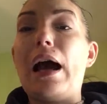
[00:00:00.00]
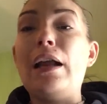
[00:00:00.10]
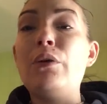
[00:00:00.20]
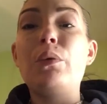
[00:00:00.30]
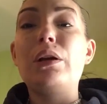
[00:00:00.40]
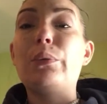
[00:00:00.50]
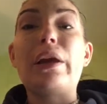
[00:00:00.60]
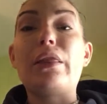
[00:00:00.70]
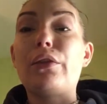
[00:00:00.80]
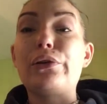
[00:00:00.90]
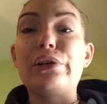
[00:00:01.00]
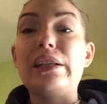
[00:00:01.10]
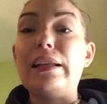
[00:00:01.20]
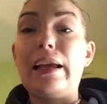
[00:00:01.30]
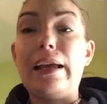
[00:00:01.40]
I don't want to wait 30
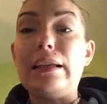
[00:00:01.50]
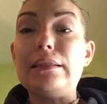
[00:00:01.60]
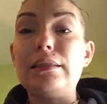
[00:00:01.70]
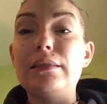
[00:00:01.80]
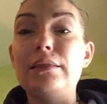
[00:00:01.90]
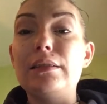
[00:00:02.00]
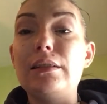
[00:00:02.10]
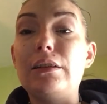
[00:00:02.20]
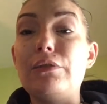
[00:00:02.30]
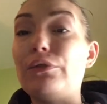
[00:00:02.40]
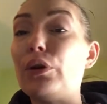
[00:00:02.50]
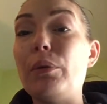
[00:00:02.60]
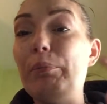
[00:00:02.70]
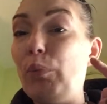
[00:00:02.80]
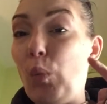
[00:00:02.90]
days
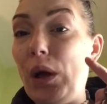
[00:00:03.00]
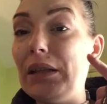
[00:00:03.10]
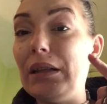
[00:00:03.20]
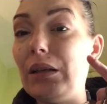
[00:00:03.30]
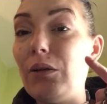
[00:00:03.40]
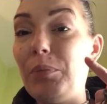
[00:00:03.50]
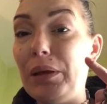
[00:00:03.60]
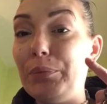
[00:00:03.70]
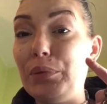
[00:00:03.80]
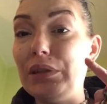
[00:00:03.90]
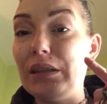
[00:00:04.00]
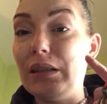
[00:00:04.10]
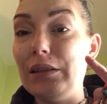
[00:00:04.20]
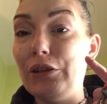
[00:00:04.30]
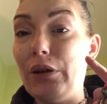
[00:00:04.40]
for one little pimple to
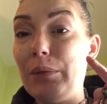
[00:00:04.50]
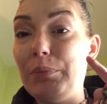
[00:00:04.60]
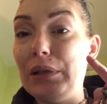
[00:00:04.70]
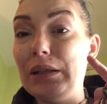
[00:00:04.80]
clear up,